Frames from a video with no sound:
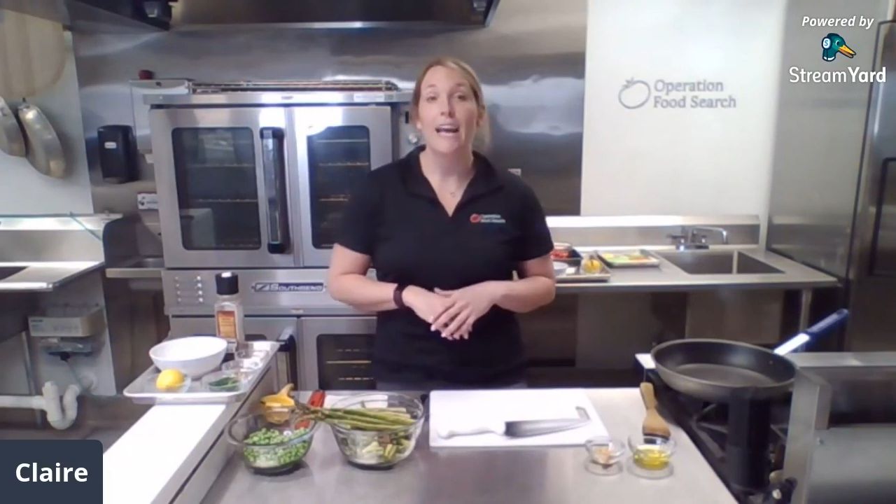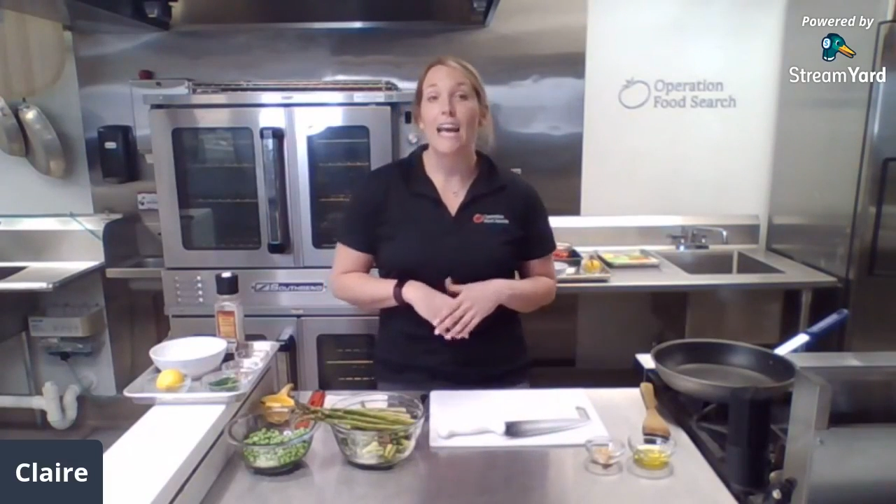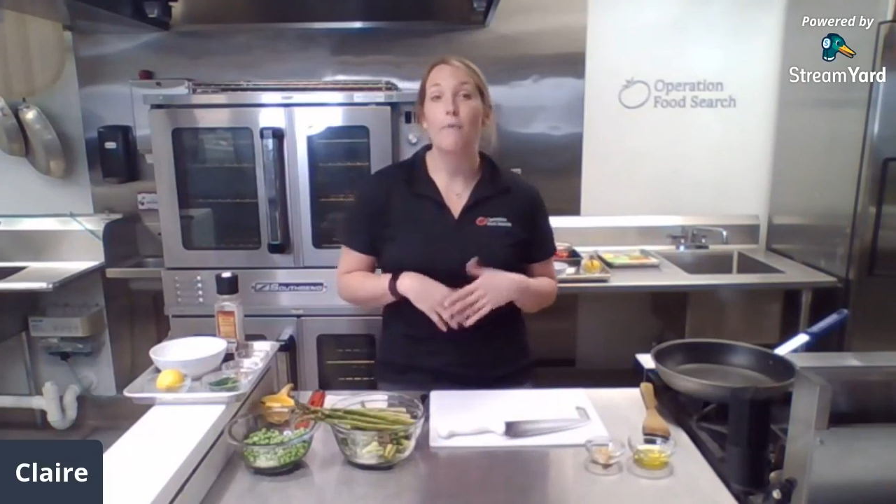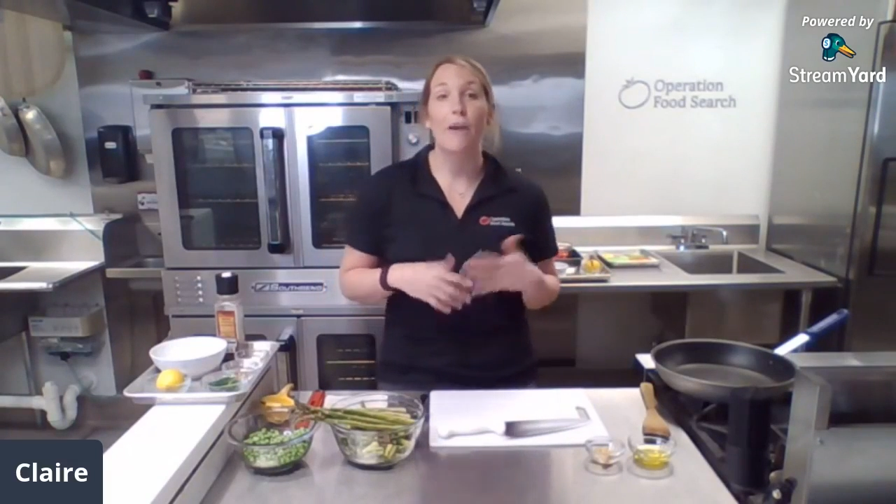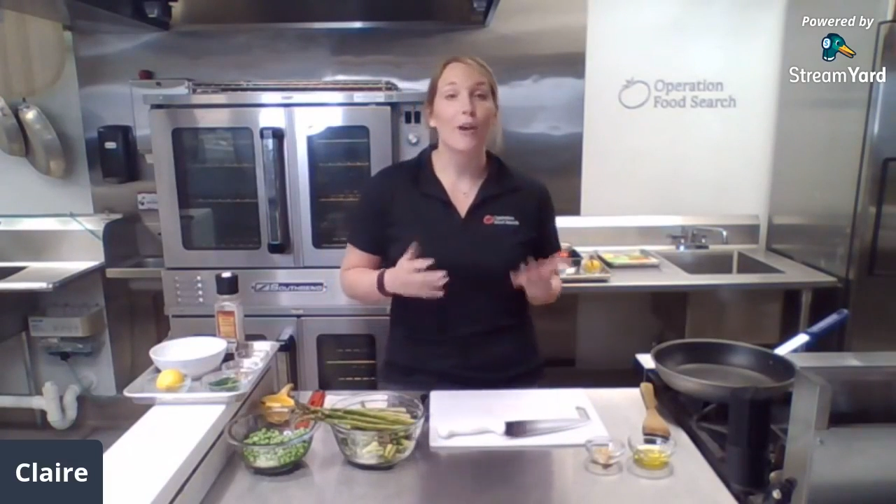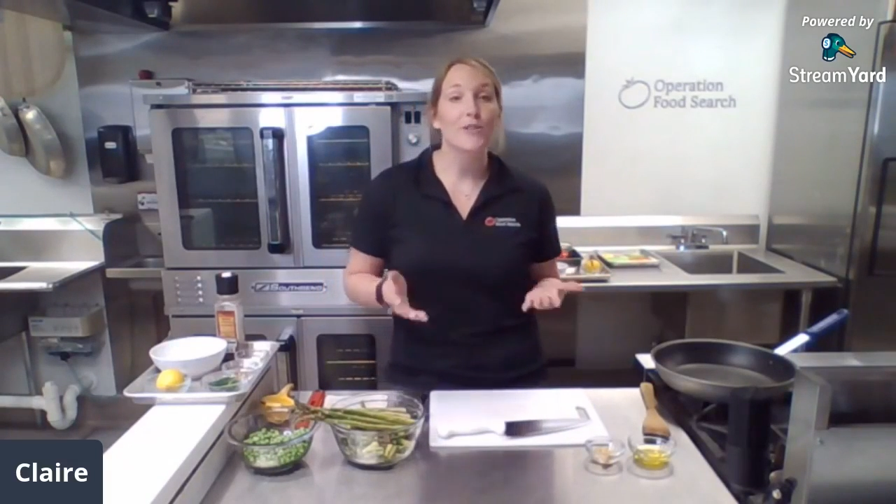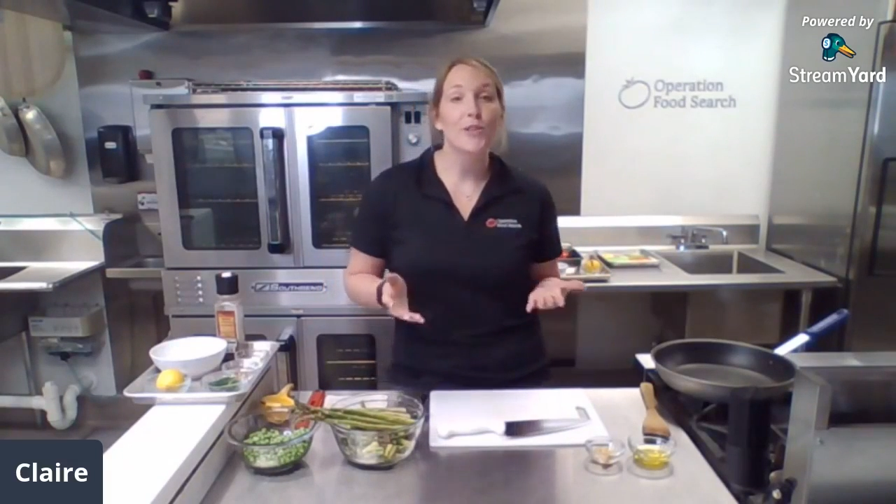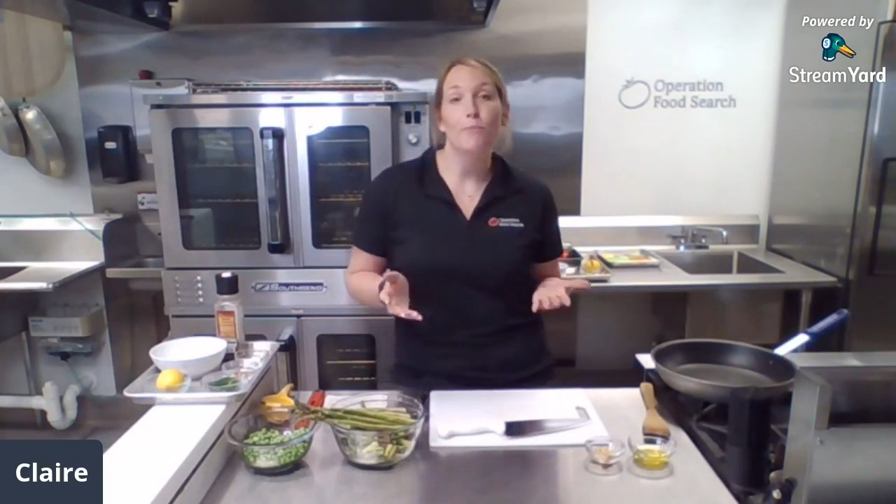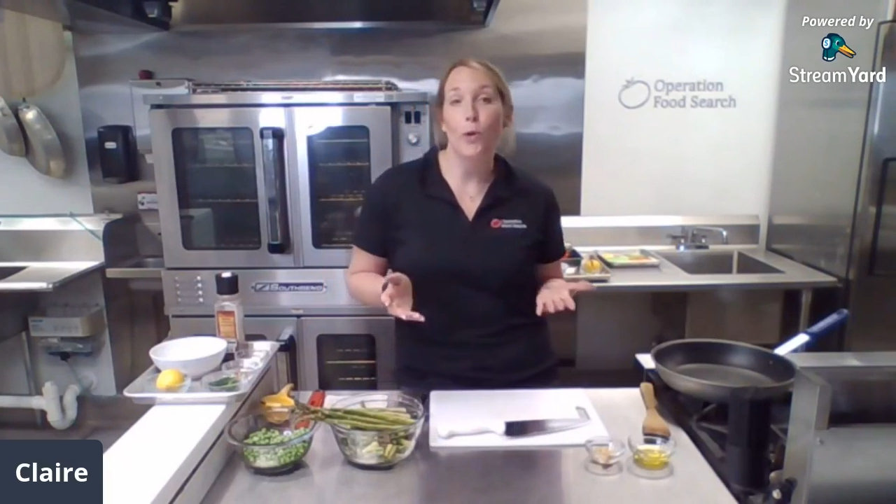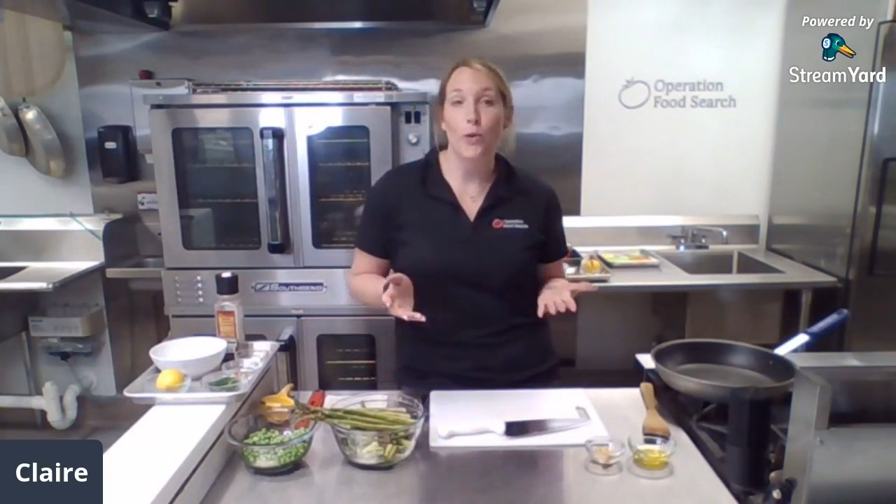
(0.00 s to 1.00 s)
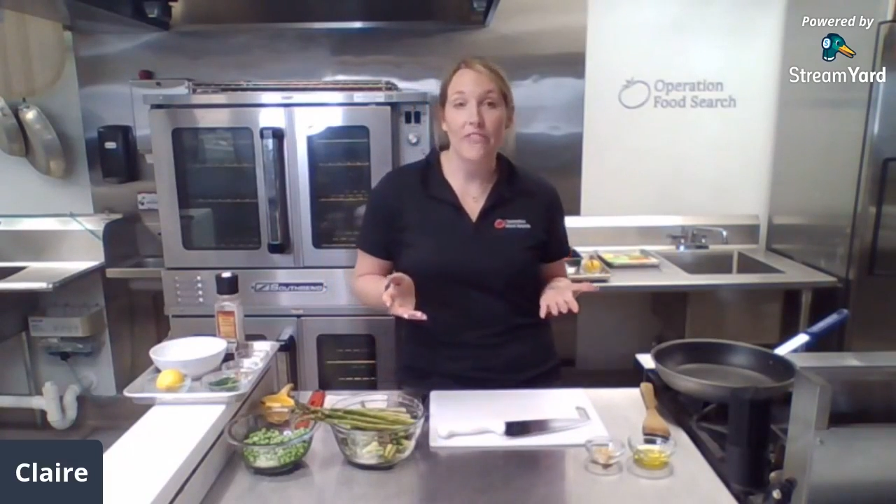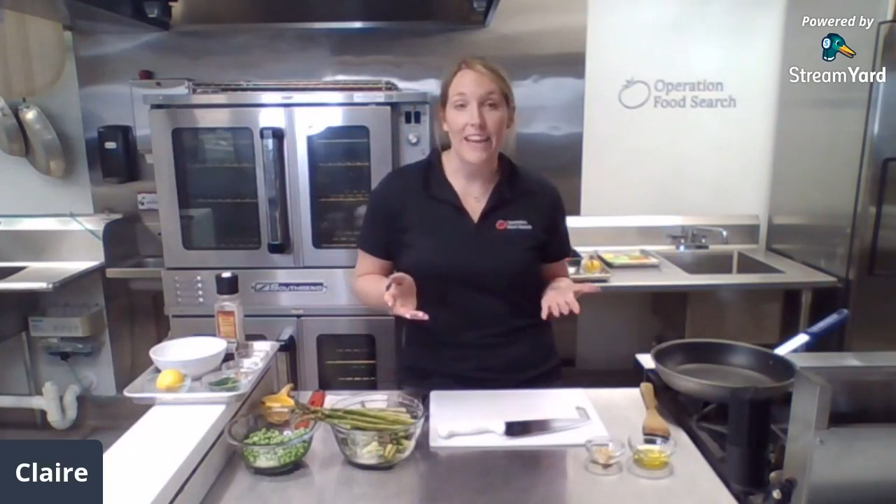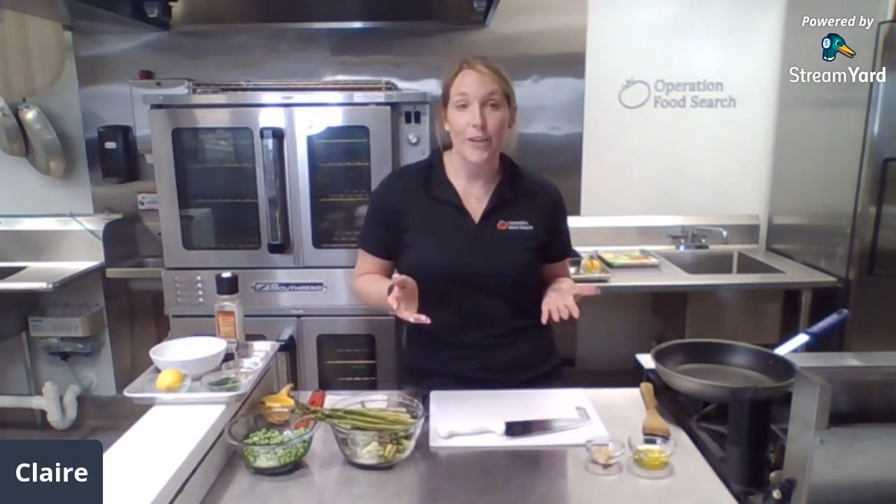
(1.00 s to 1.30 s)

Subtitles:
It may also motivate